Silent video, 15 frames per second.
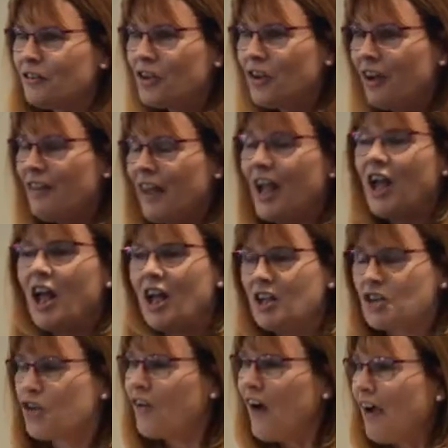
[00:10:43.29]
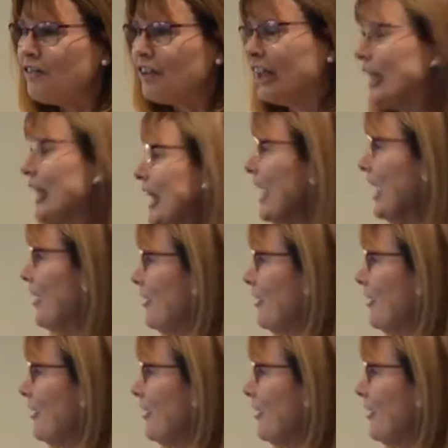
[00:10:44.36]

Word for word: You know, they're traveling here